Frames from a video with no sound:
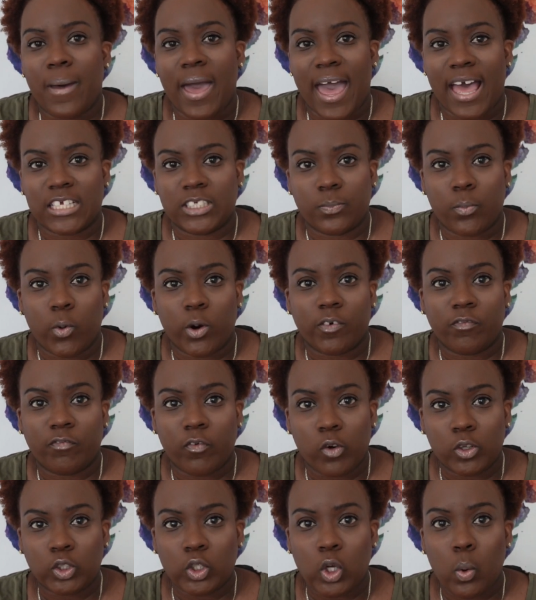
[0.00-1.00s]
passport
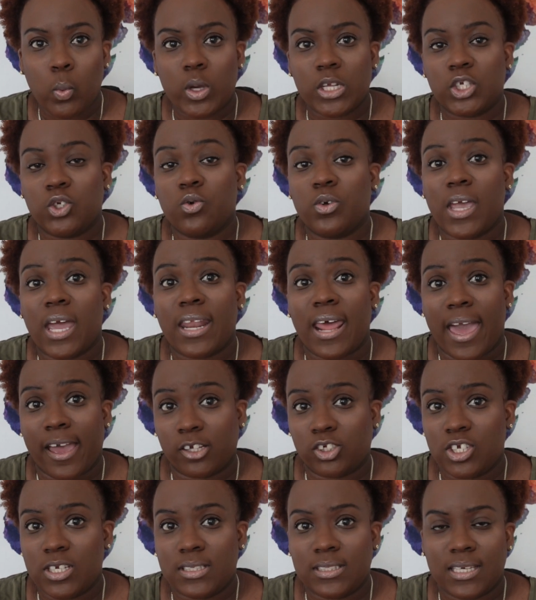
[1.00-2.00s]
photo, which you can
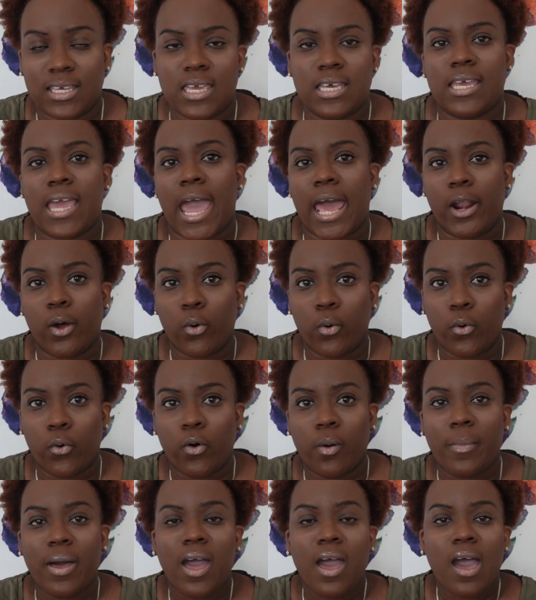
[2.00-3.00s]
actually take at
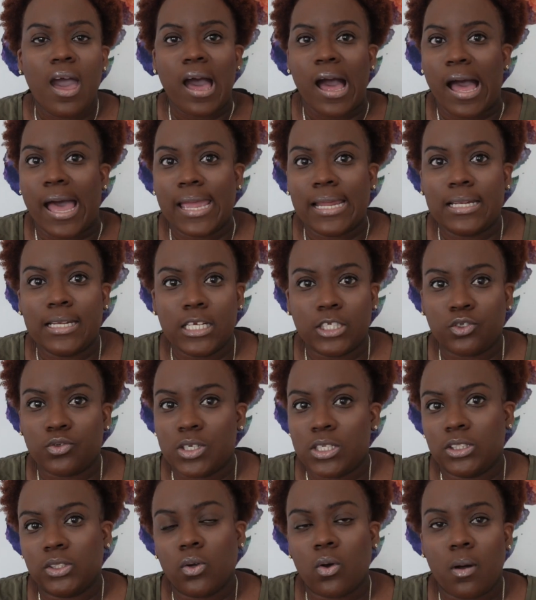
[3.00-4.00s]
home. I
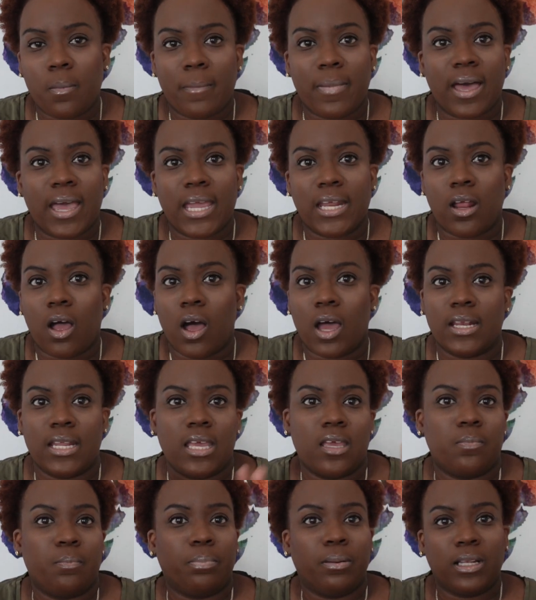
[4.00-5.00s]
literally took mine on
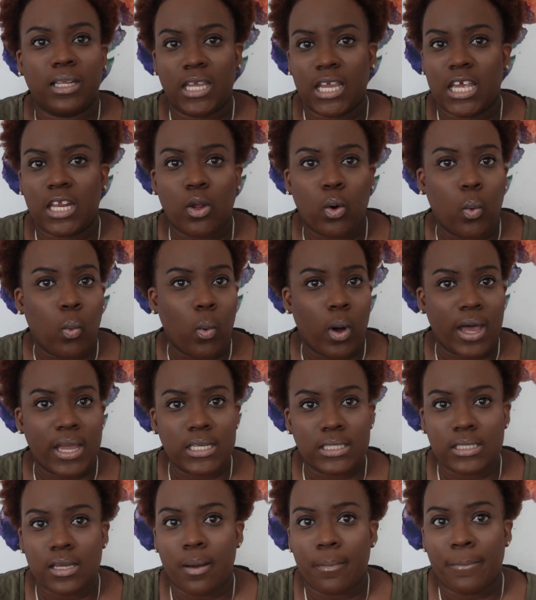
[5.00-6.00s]
a plain
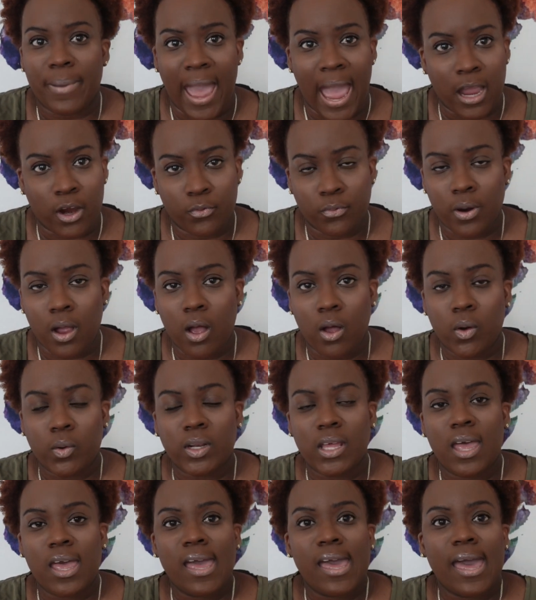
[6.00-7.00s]
white background,
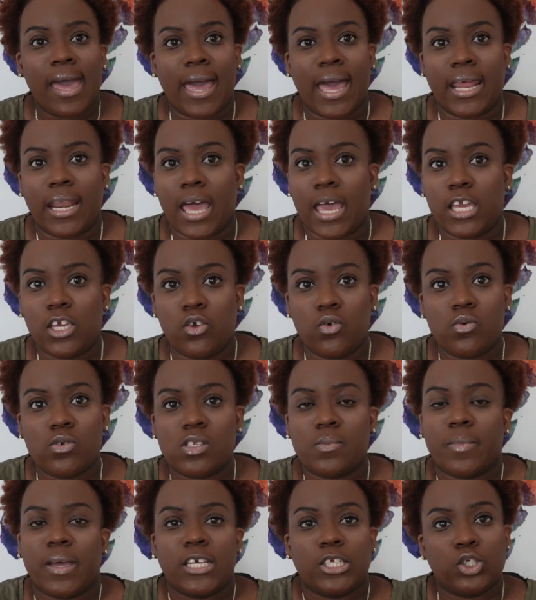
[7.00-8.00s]
and I
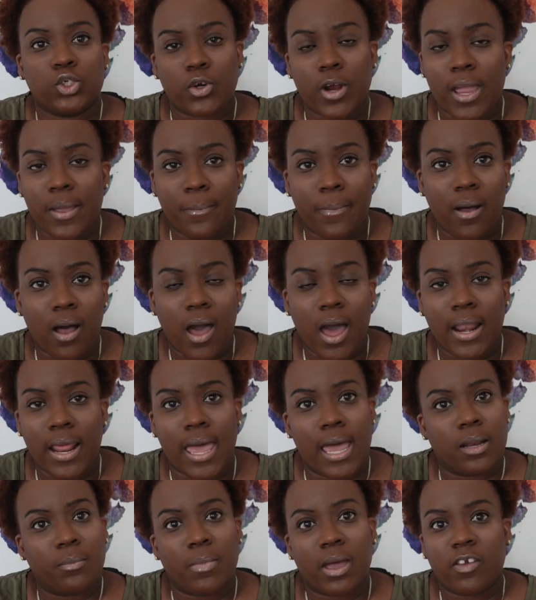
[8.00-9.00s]
use my tripod
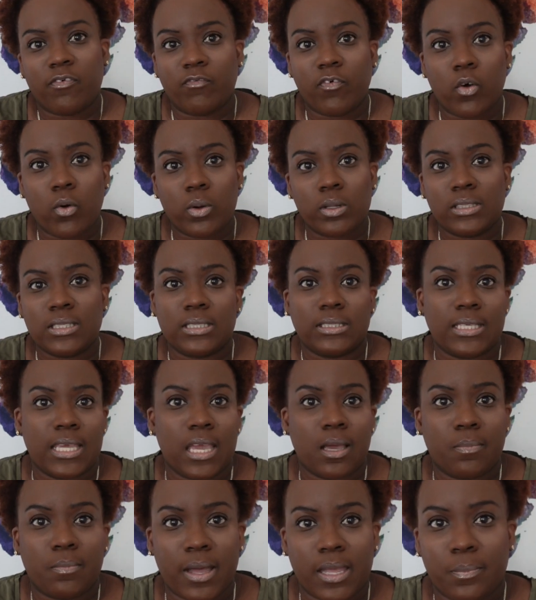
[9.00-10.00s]
and my phone to
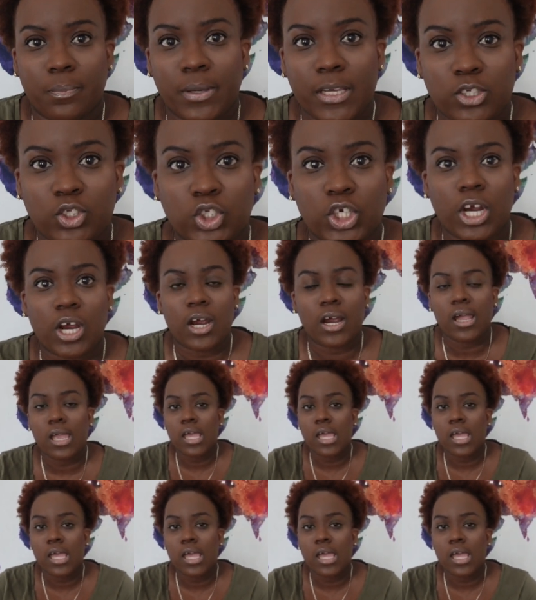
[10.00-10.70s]
take my picture